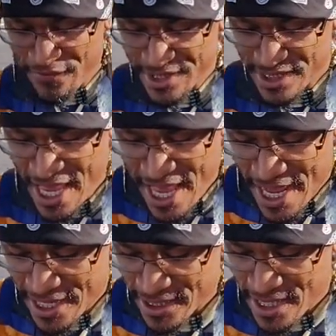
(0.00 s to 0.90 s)
of his
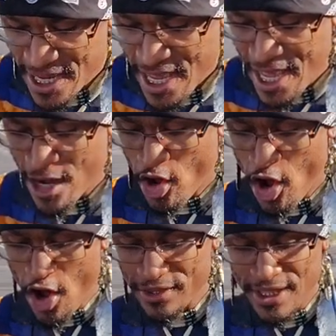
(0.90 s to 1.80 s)
hand, and
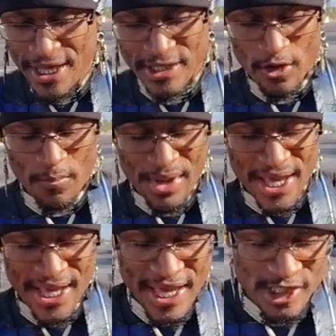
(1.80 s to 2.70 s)
all things
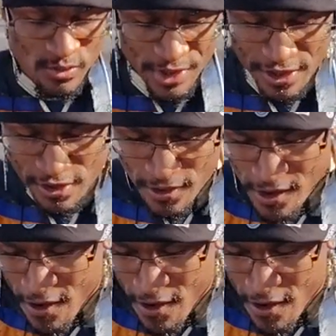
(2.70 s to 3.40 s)
obey his will,